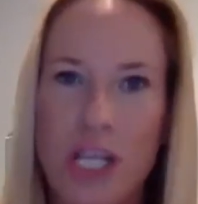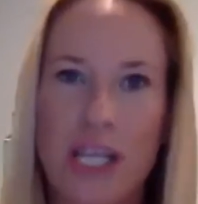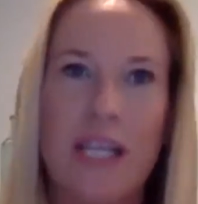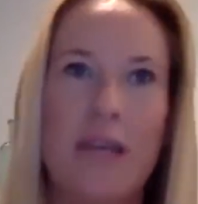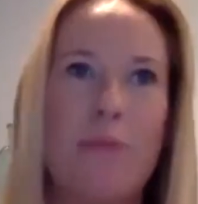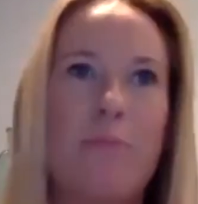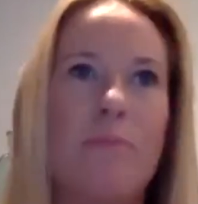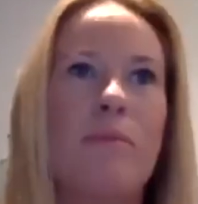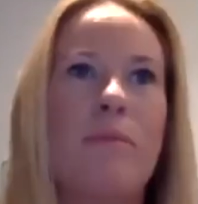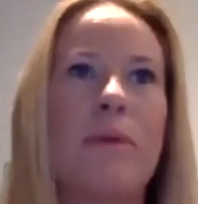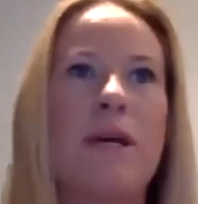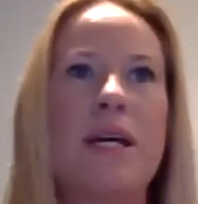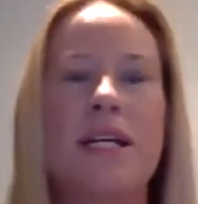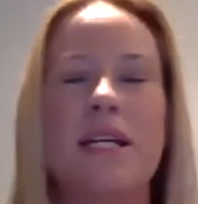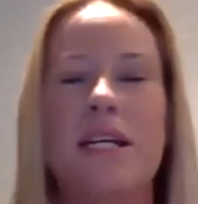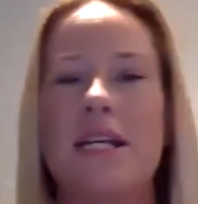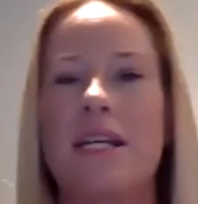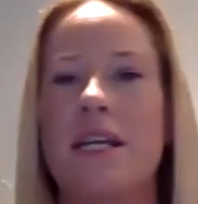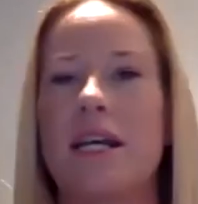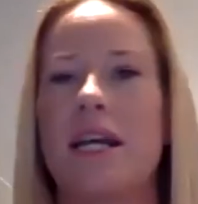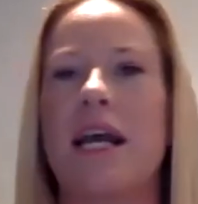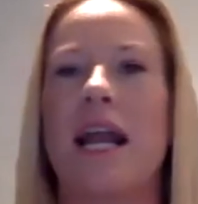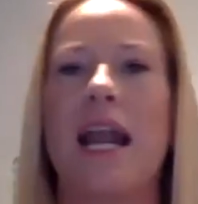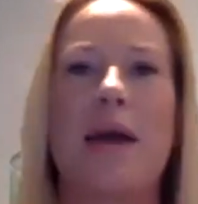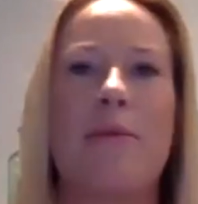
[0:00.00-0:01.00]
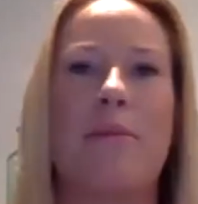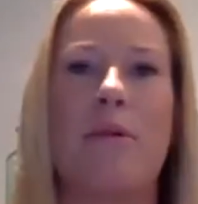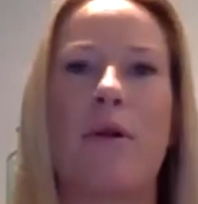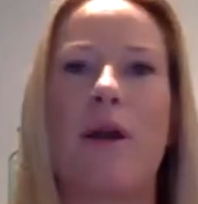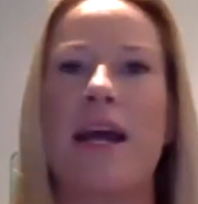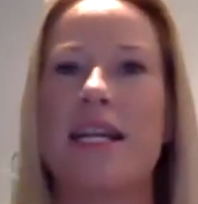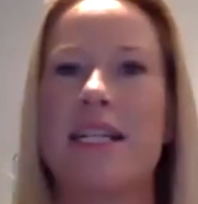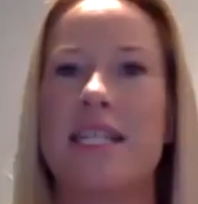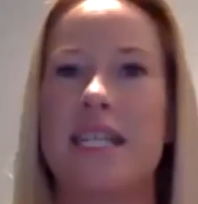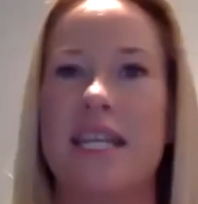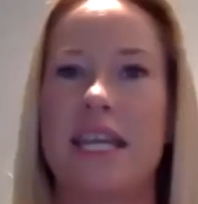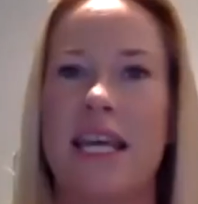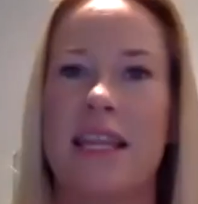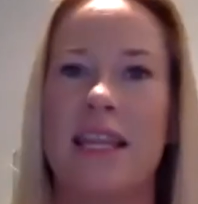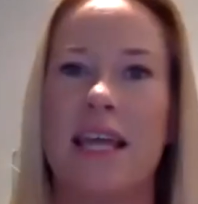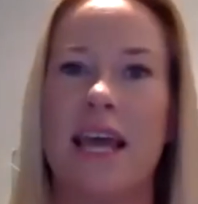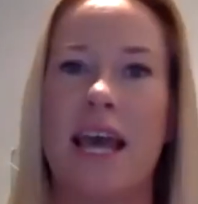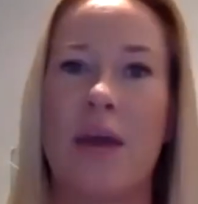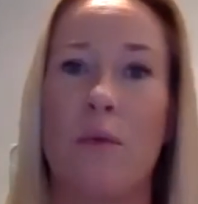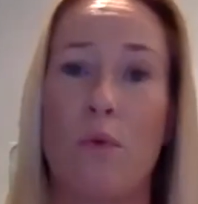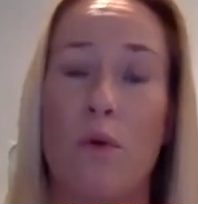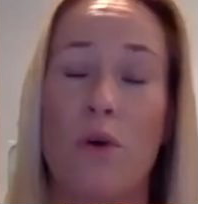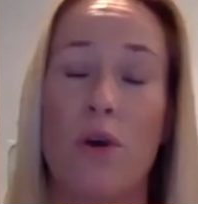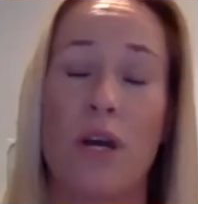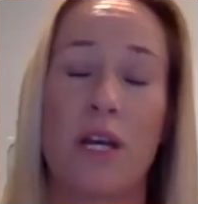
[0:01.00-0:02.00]
them collaborate together
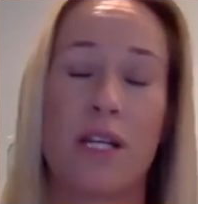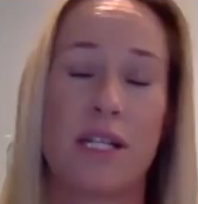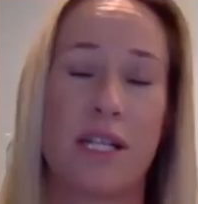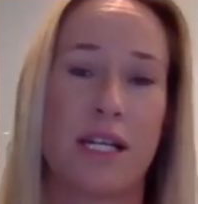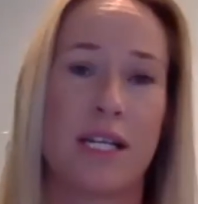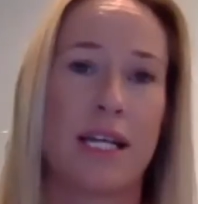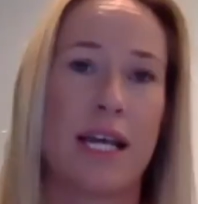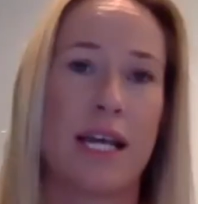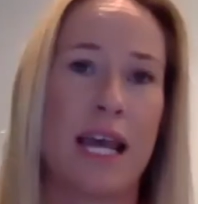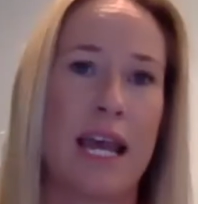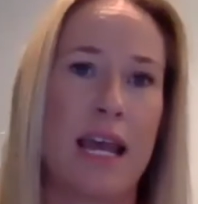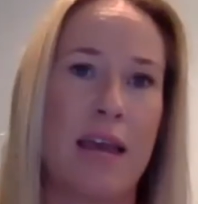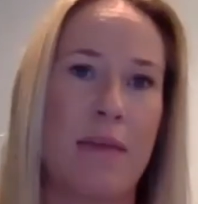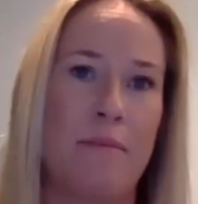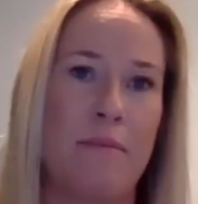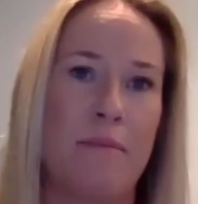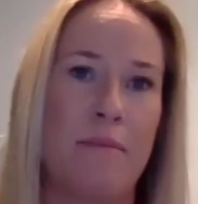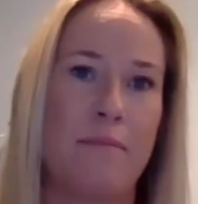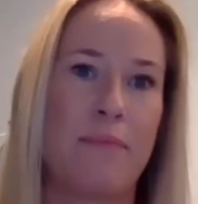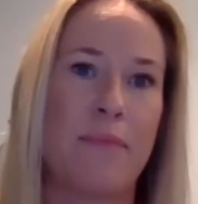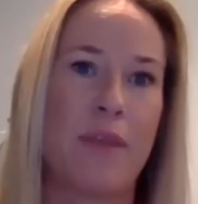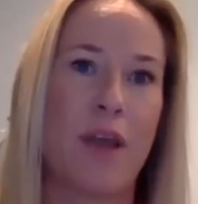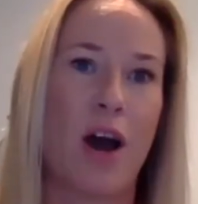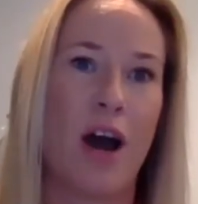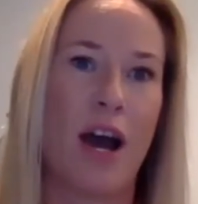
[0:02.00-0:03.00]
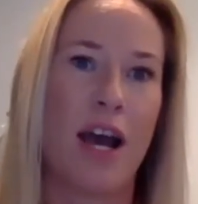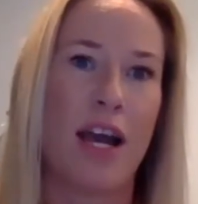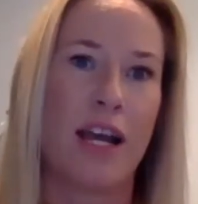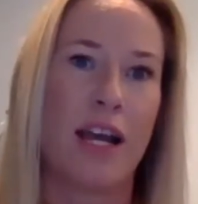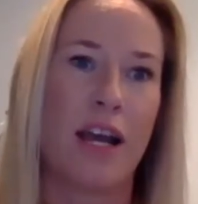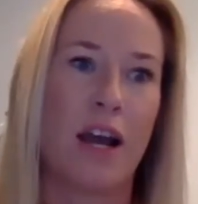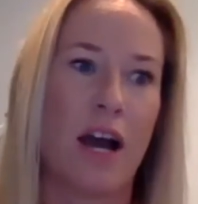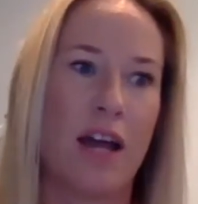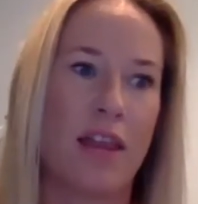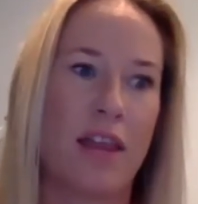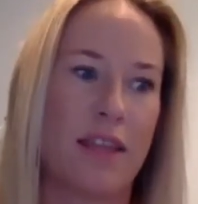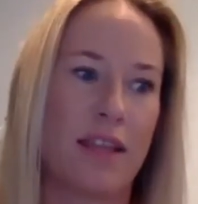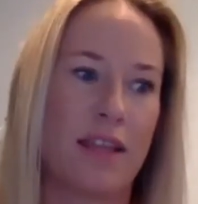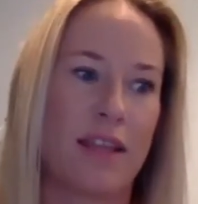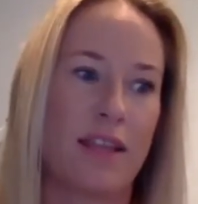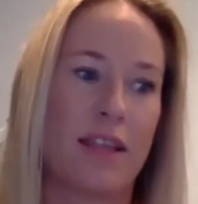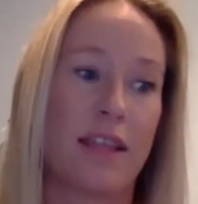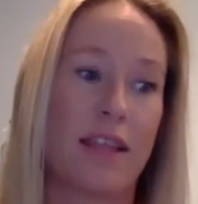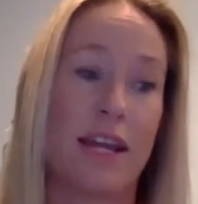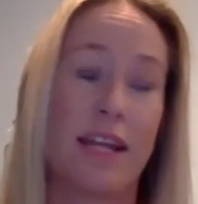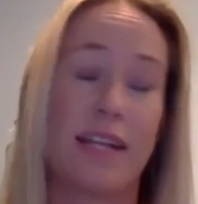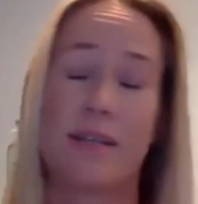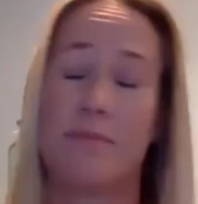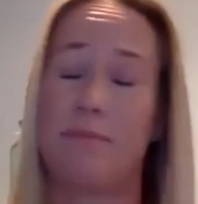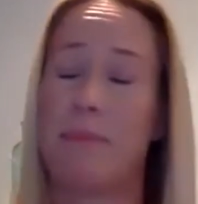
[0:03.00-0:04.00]
and work as a team, I think
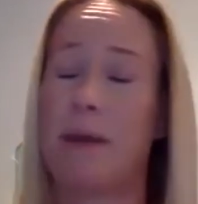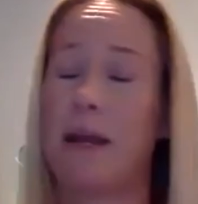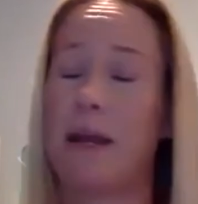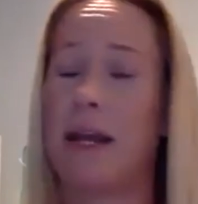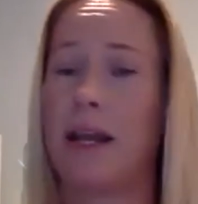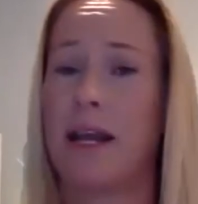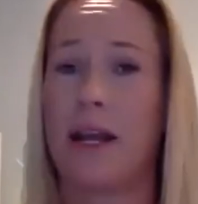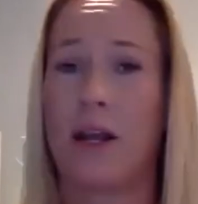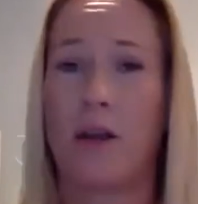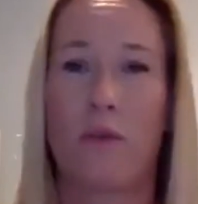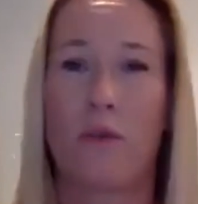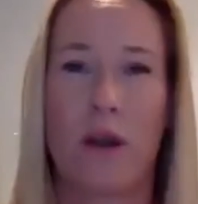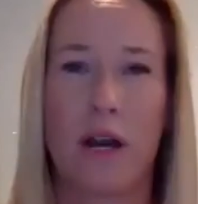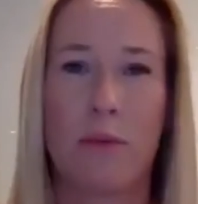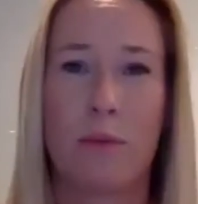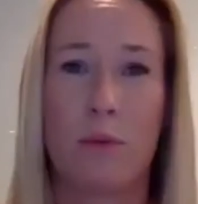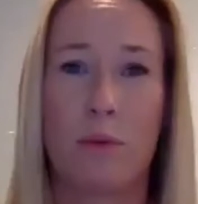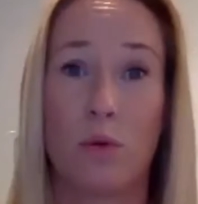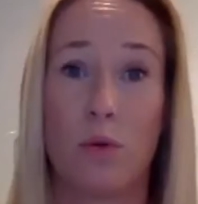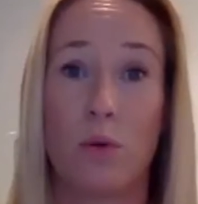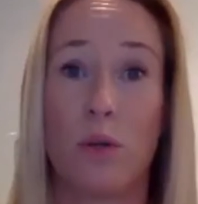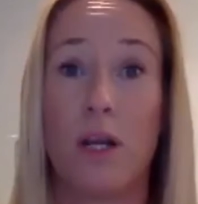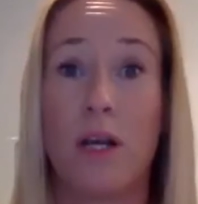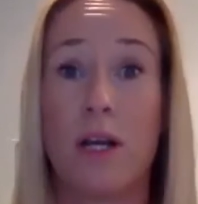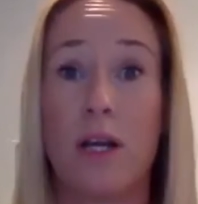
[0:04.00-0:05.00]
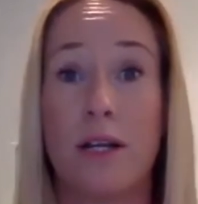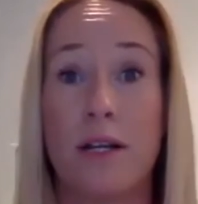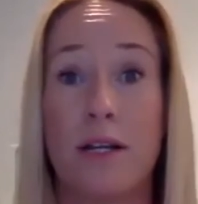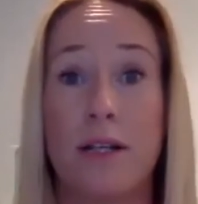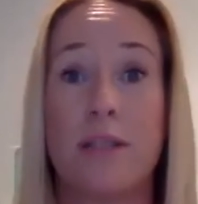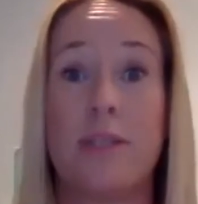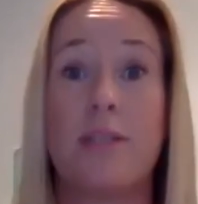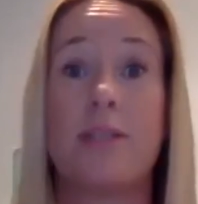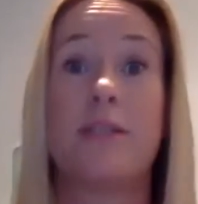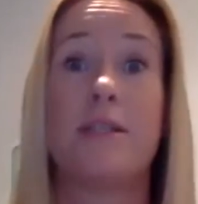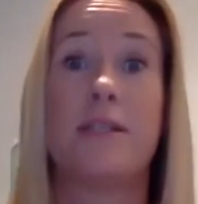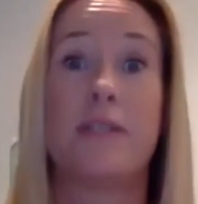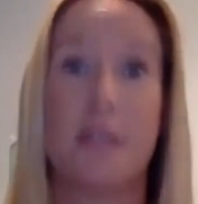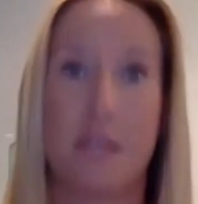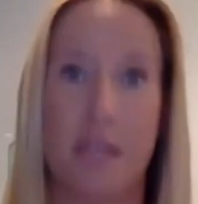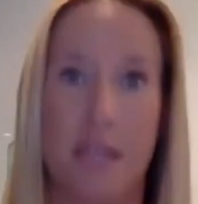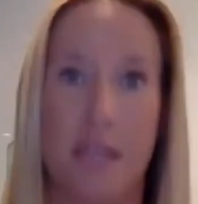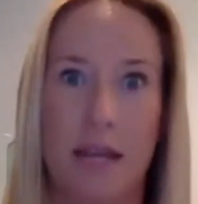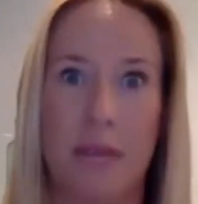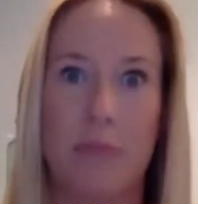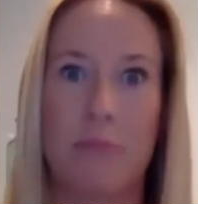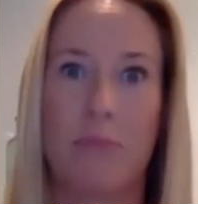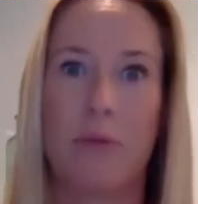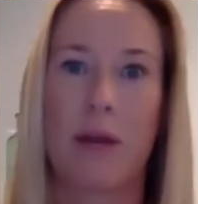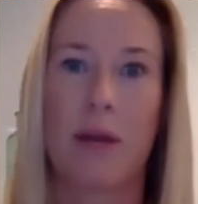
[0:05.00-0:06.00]
that's been incredible to
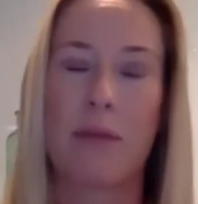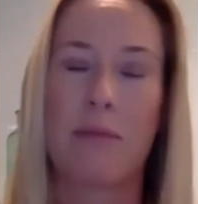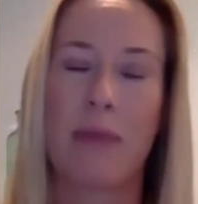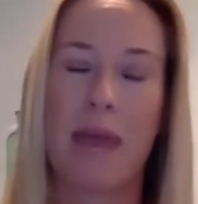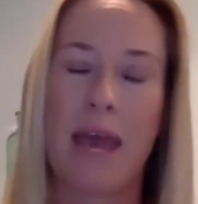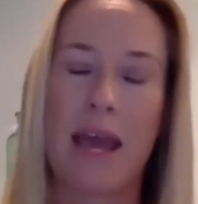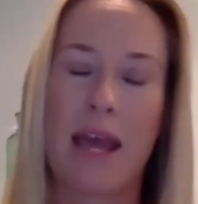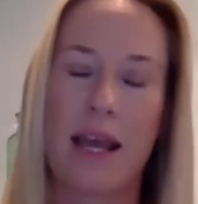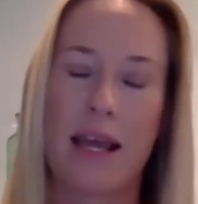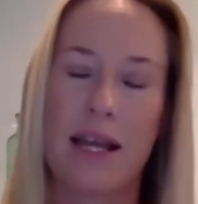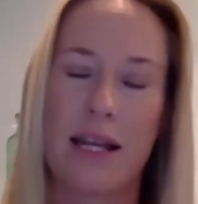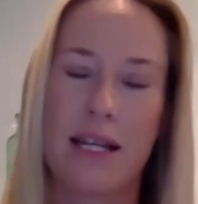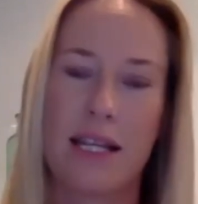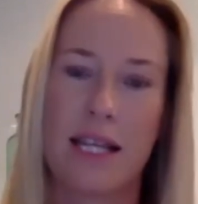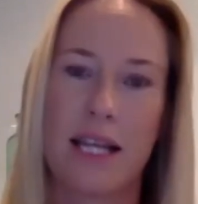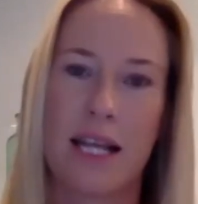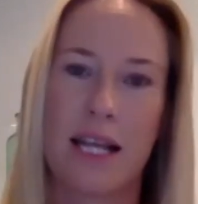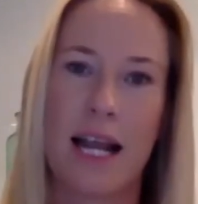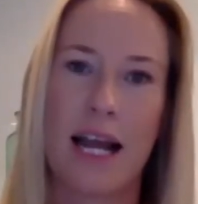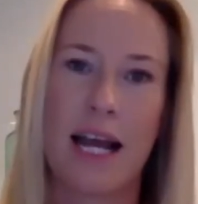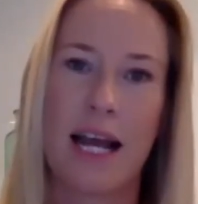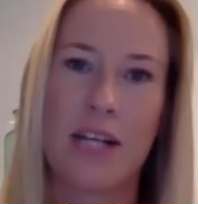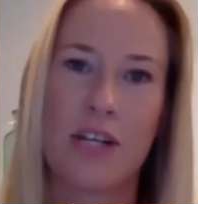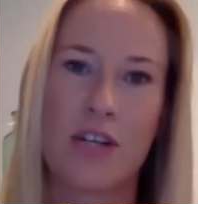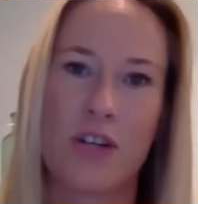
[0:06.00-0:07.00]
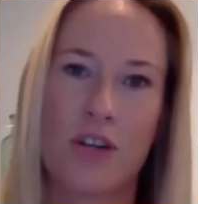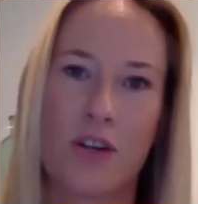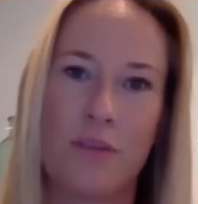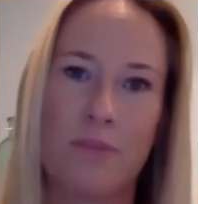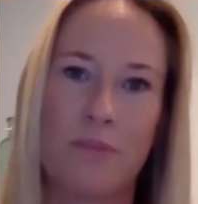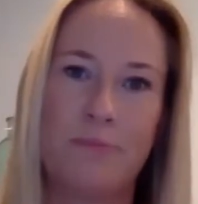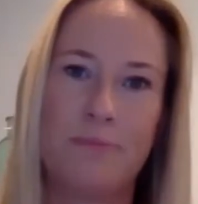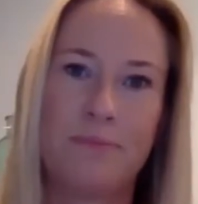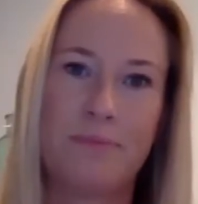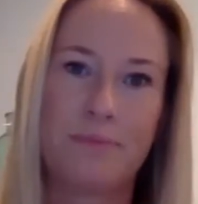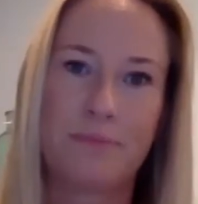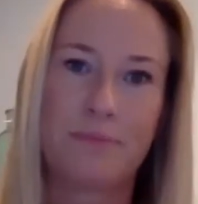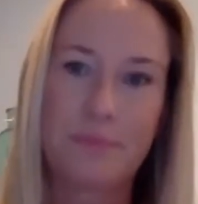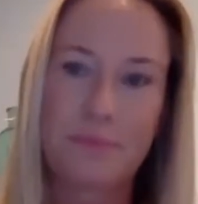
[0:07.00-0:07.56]
then bring back into the classroom.